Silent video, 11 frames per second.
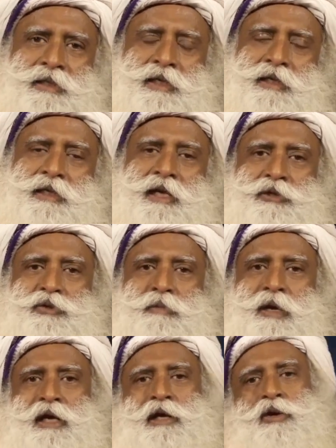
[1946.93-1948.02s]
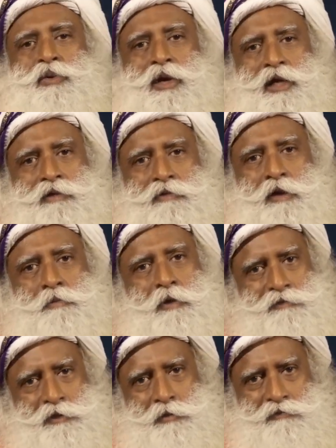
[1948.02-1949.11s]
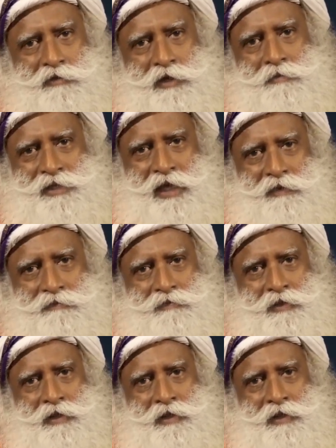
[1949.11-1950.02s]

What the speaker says: to make it lucrative or profitable for himself.